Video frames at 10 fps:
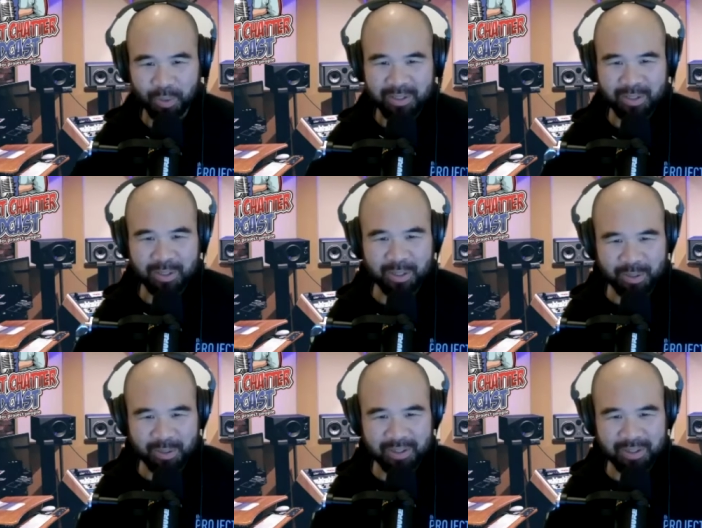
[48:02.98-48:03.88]
to
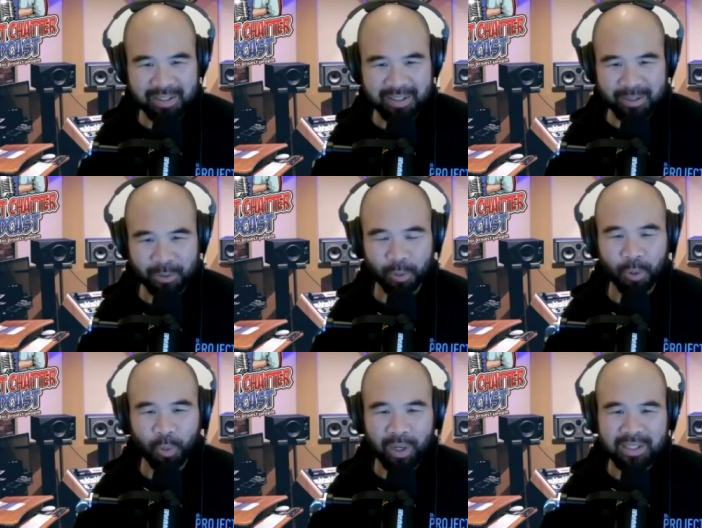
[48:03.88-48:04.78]
do
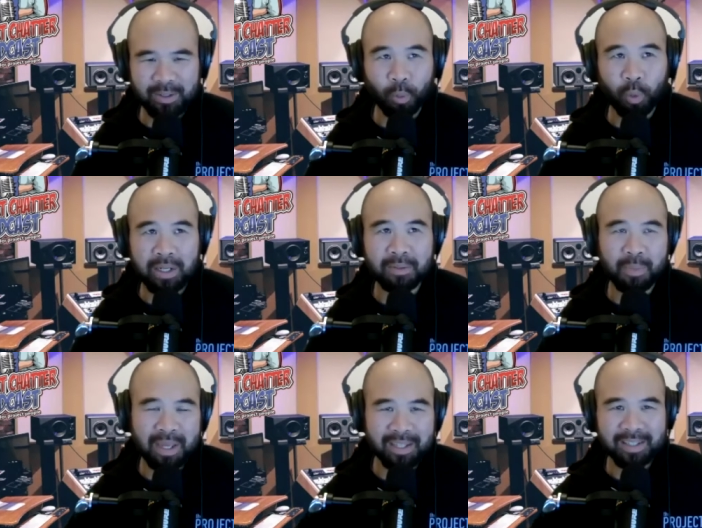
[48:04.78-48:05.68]
or what
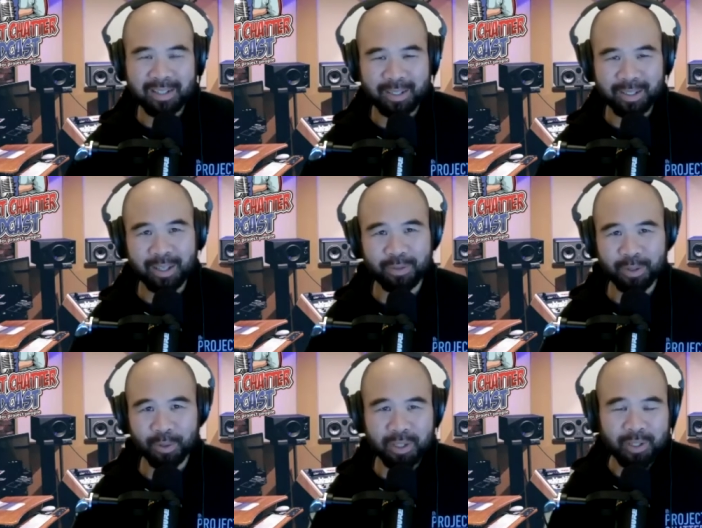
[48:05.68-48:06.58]
medicine to give you,
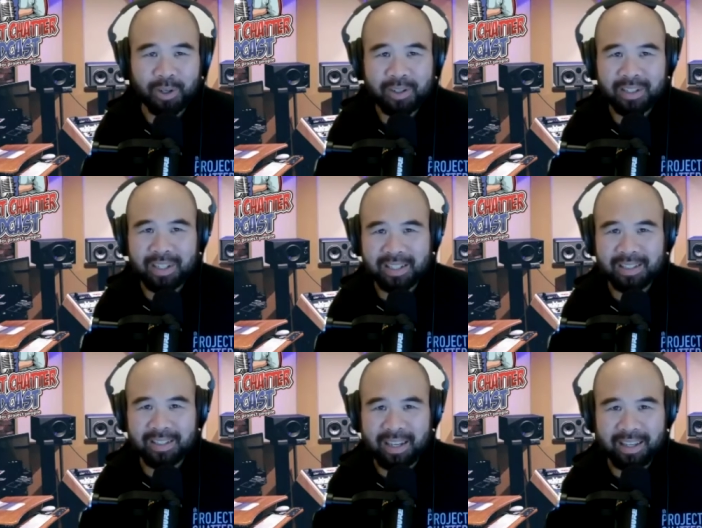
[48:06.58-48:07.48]
or the doctor doesn't
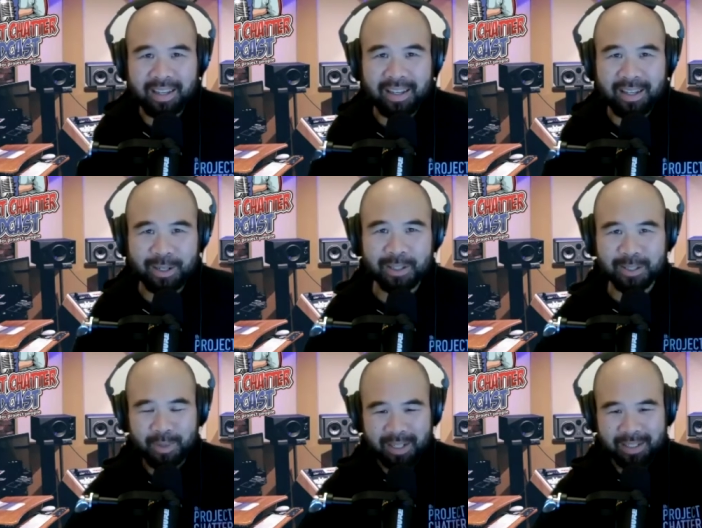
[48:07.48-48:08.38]
say, you know, this is the
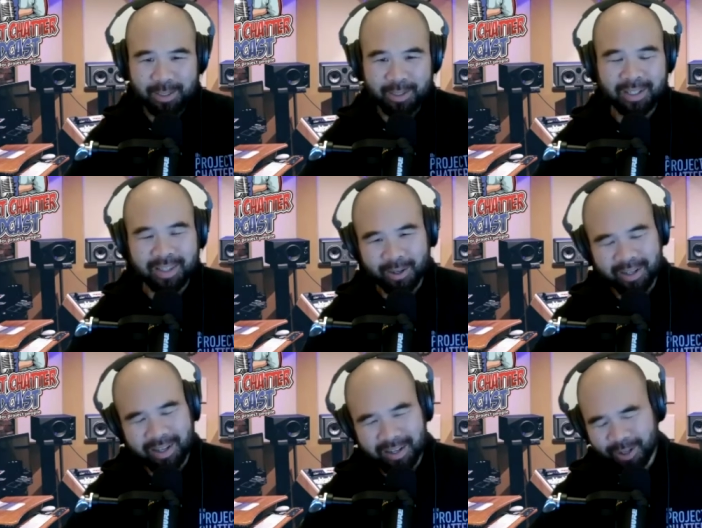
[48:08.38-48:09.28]
medicine you need. They
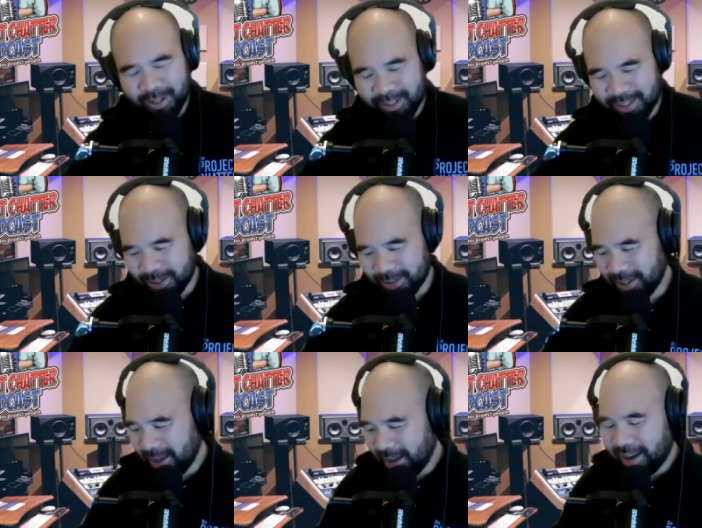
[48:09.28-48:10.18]
kind of ask you.
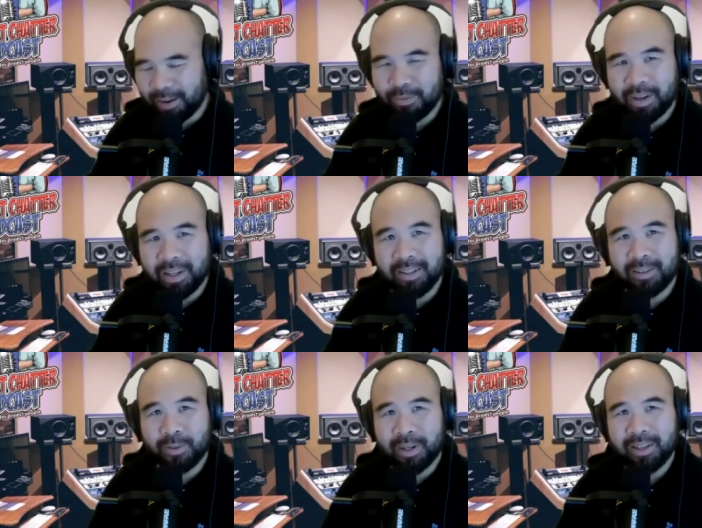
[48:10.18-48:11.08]
I find it
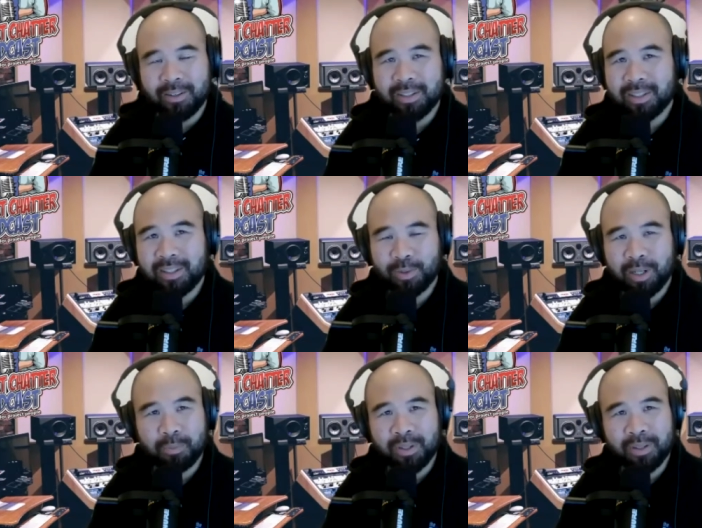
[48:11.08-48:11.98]
quite interesting as well,
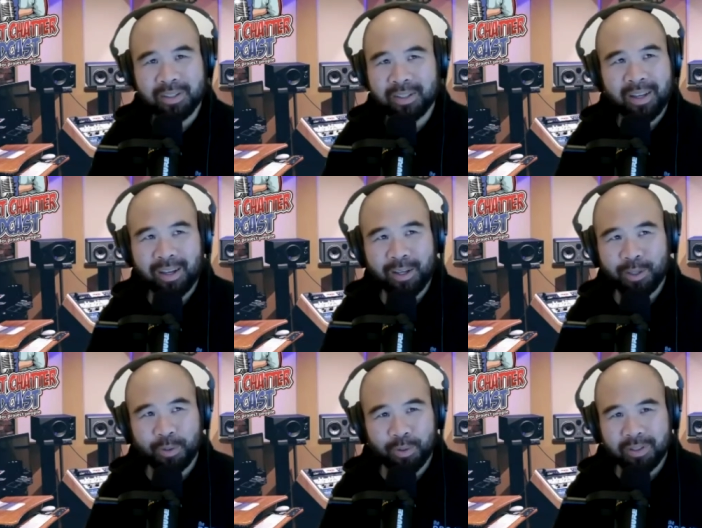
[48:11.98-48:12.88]
because
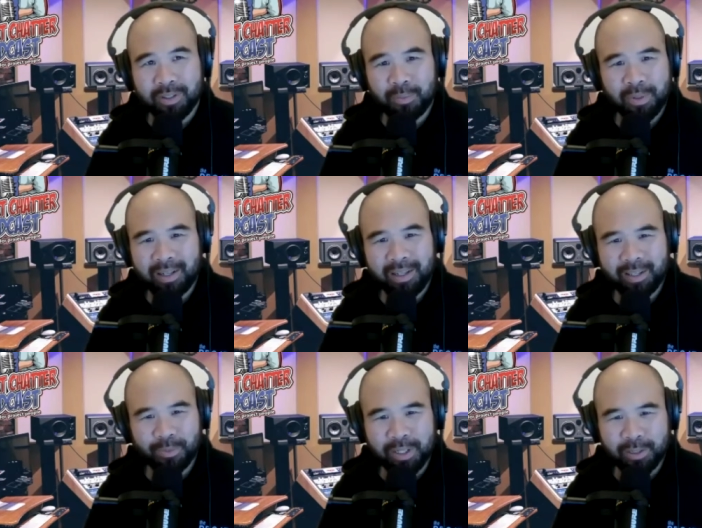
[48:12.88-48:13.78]
typically
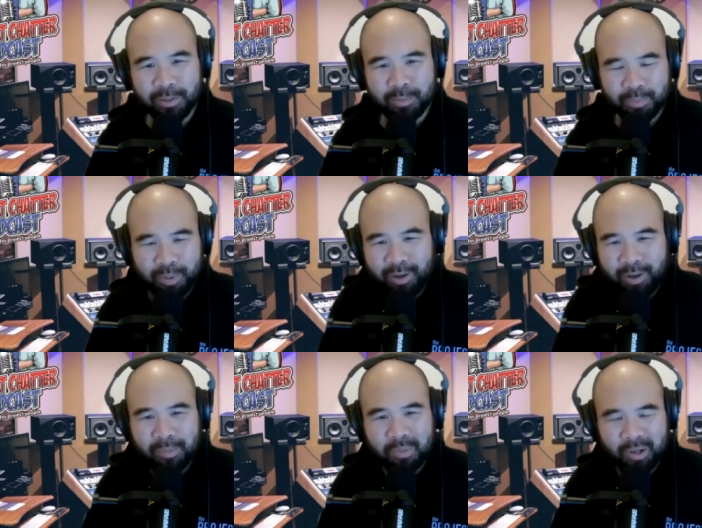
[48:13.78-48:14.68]
when you're part of a
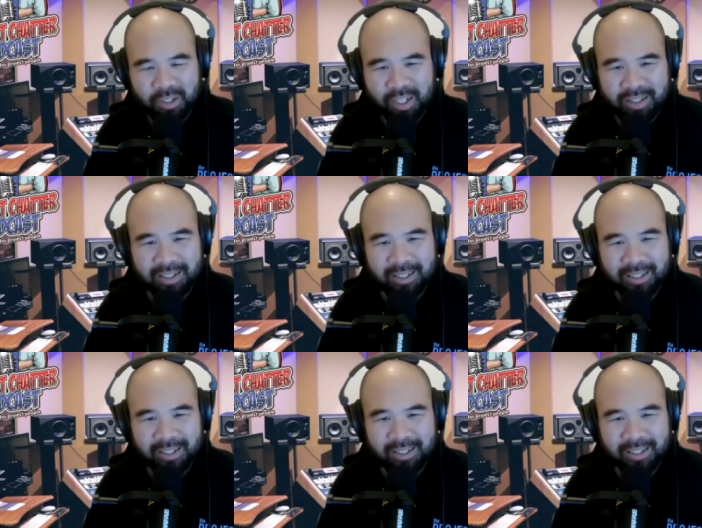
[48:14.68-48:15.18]
project,